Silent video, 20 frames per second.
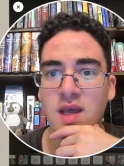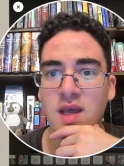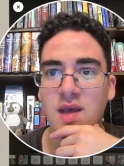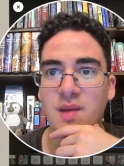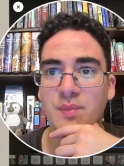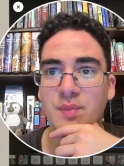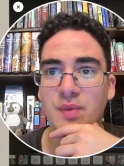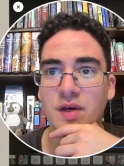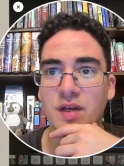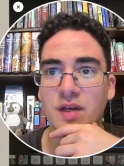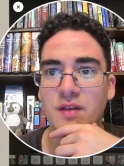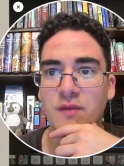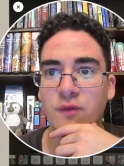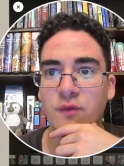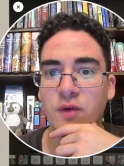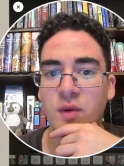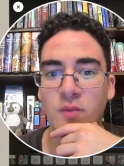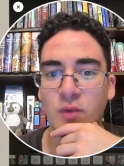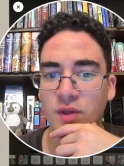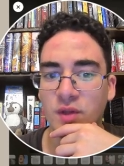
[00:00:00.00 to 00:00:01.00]
but
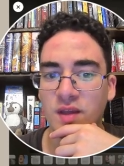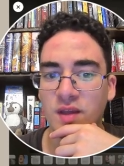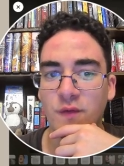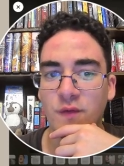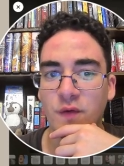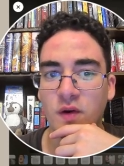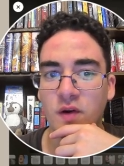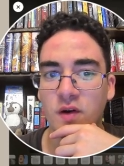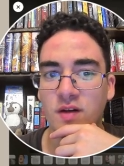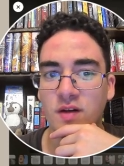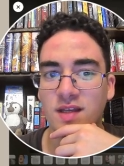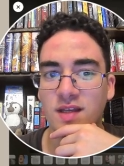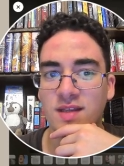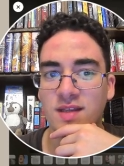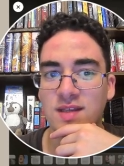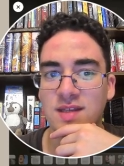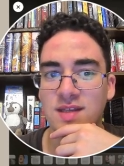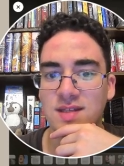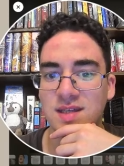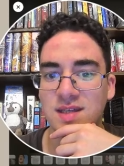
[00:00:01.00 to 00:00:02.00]
from what I've heard,
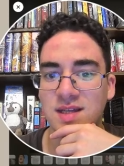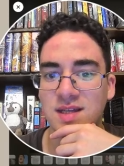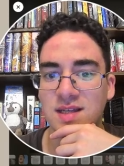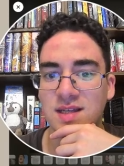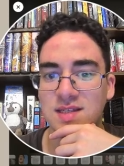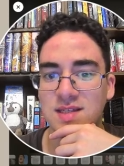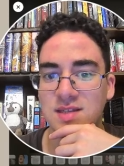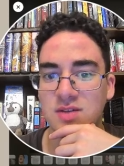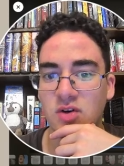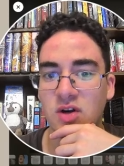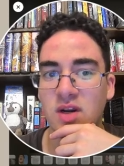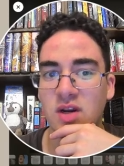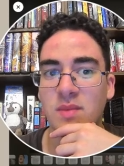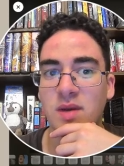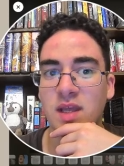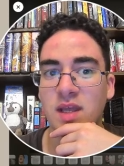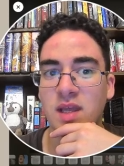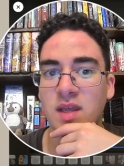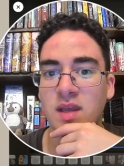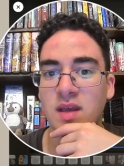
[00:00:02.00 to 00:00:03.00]
it is an
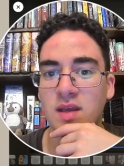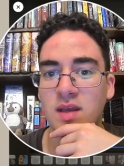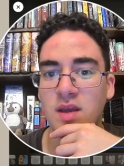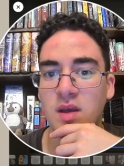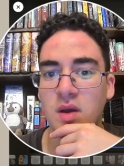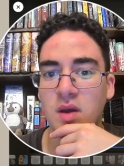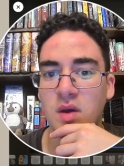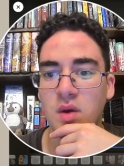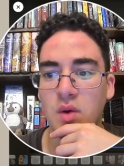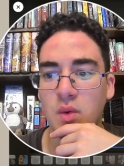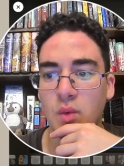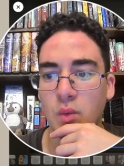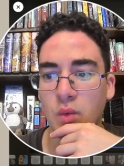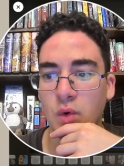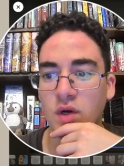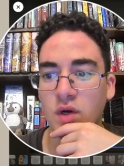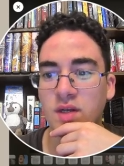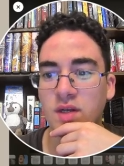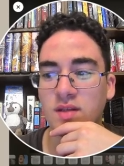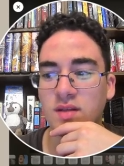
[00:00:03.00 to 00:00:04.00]
extremely
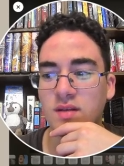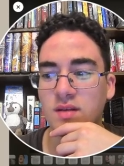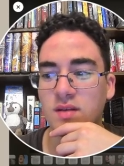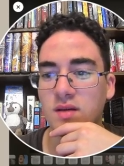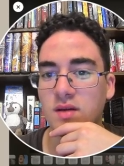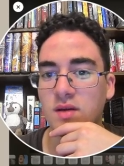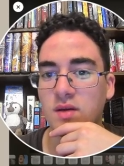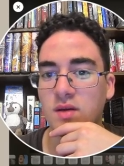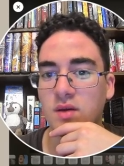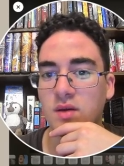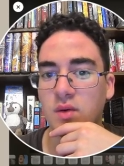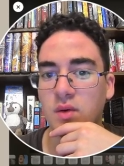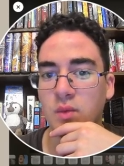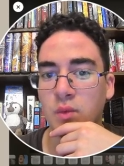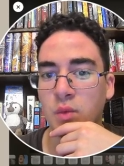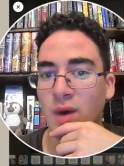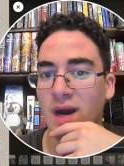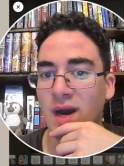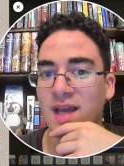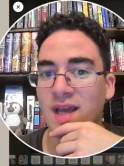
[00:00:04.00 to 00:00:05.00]
worthwhile
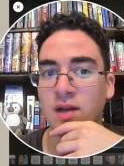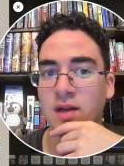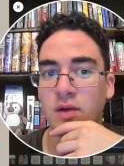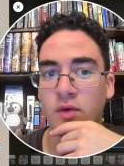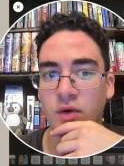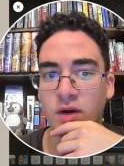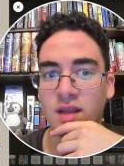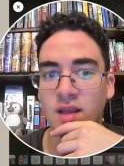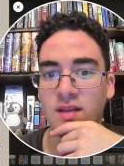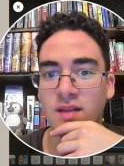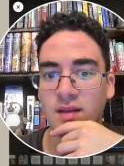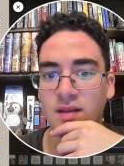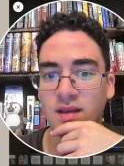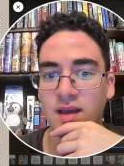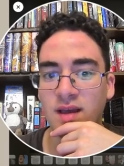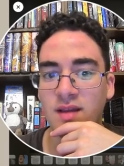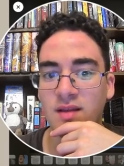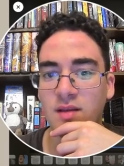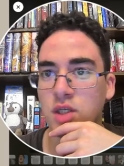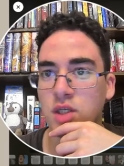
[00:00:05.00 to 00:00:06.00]
read,
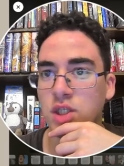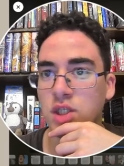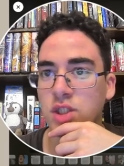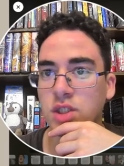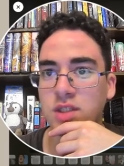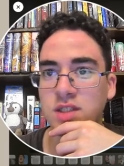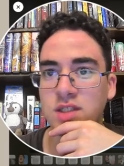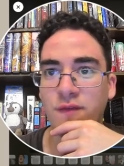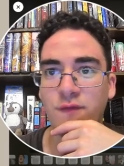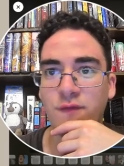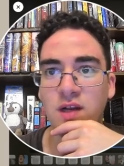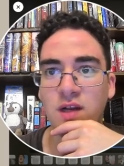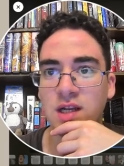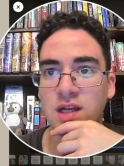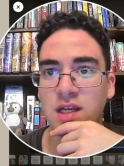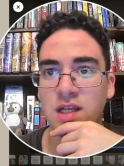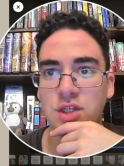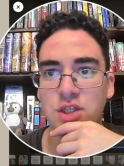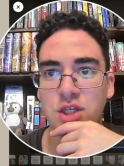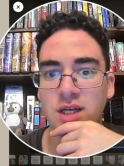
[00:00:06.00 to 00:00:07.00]
and you should
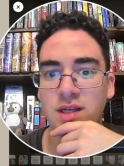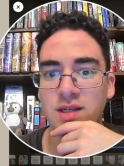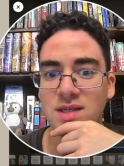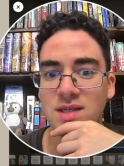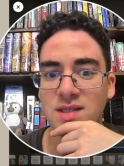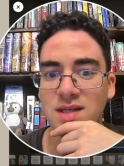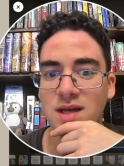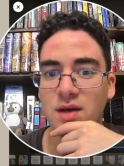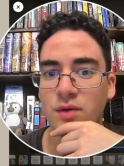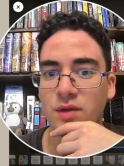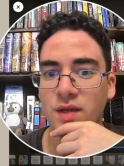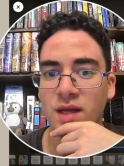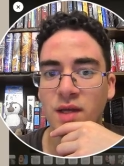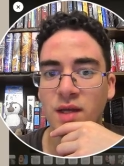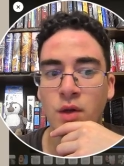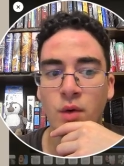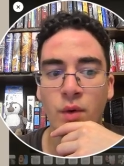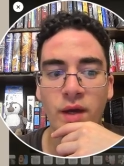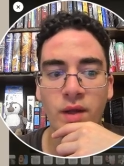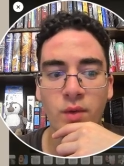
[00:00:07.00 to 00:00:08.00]
definitely check this out. I
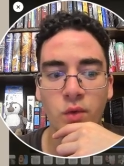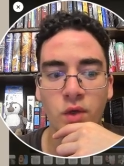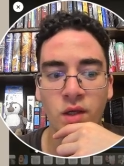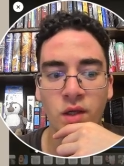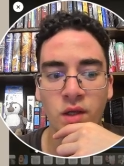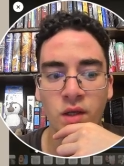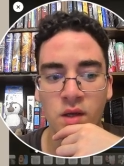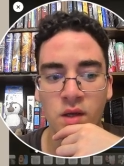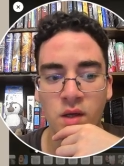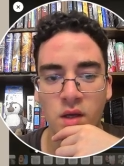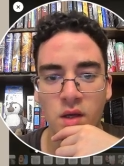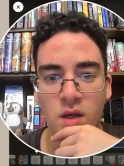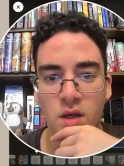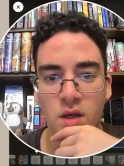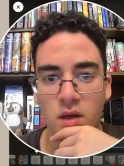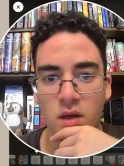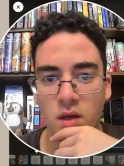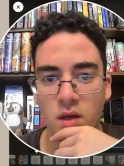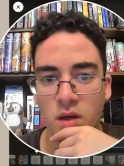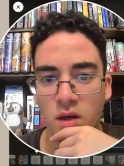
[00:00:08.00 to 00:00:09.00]
know I will.
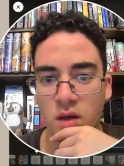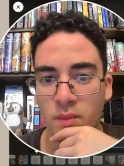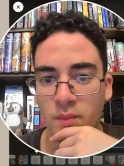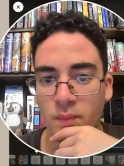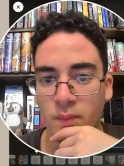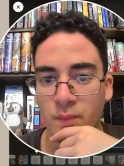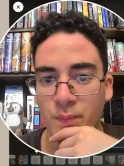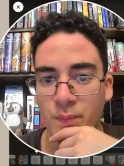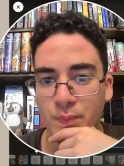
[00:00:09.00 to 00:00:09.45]
Um,